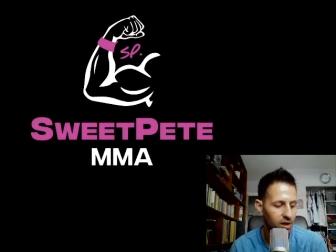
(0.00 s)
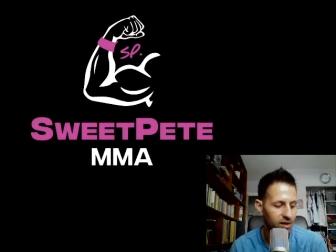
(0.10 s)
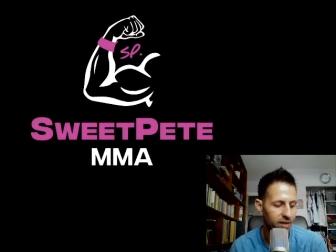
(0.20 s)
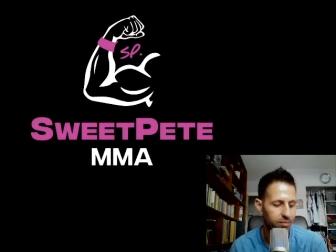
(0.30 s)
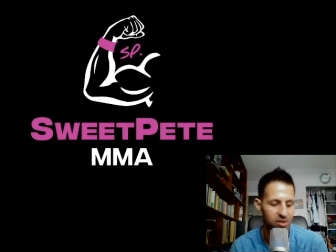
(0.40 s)

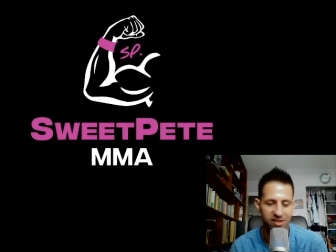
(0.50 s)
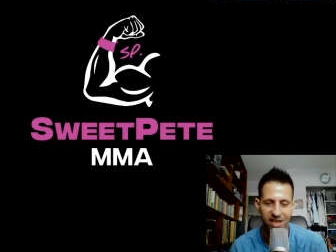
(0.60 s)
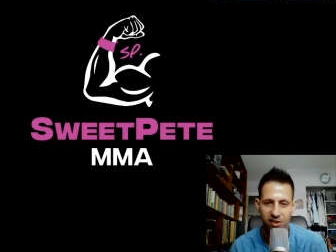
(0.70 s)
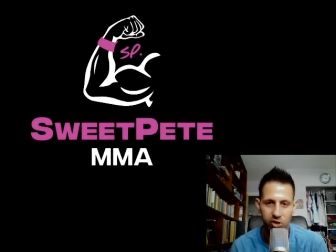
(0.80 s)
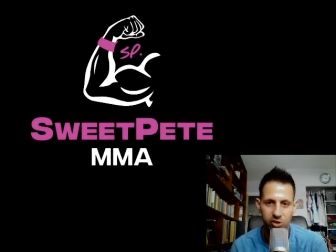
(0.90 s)
they put
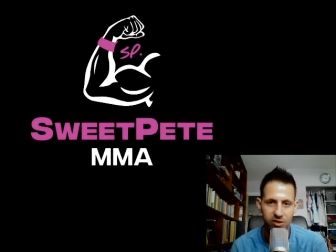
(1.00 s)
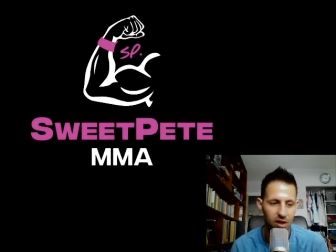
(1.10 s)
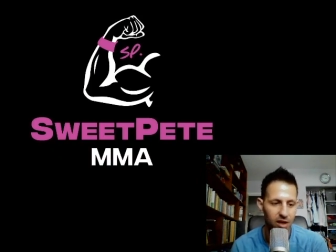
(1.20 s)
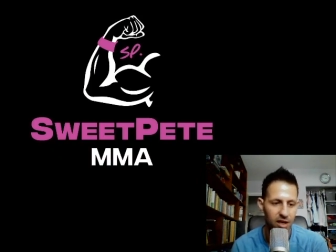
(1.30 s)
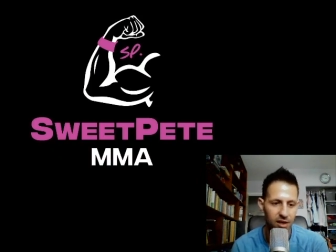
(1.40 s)
sanctions
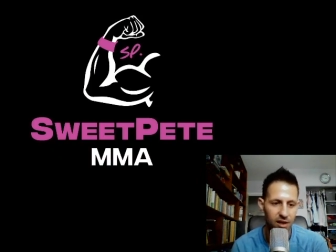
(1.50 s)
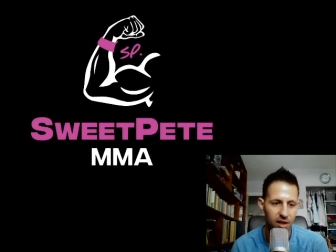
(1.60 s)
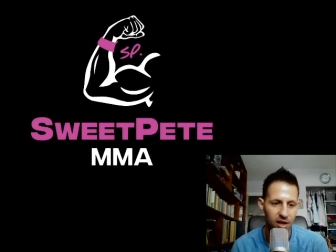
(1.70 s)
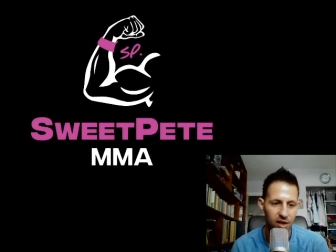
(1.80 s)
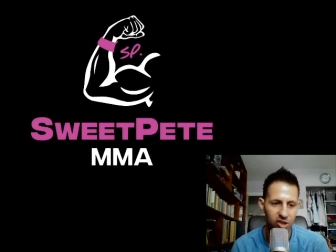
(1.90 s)
on
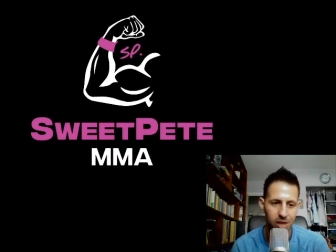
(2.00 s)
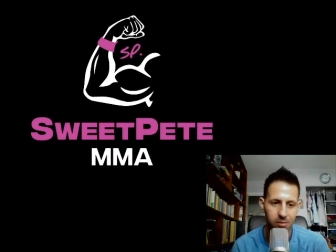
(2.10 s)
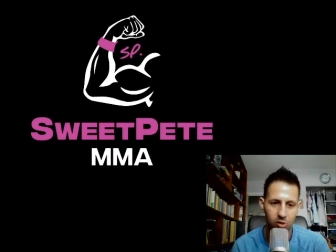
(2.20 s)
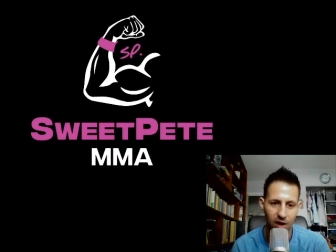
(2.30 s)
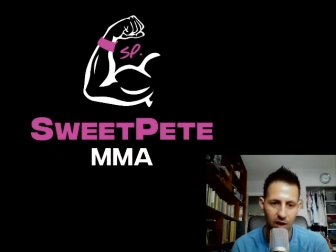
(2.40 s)
James
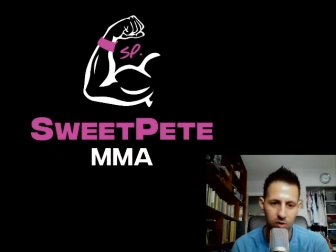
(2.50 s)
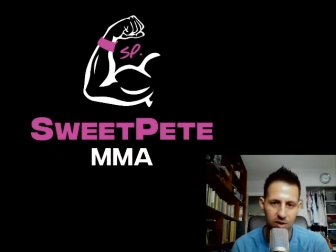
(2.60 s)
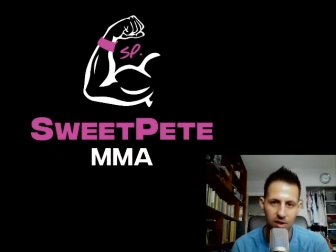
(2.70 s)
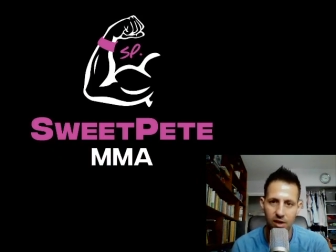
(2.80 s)
Krause.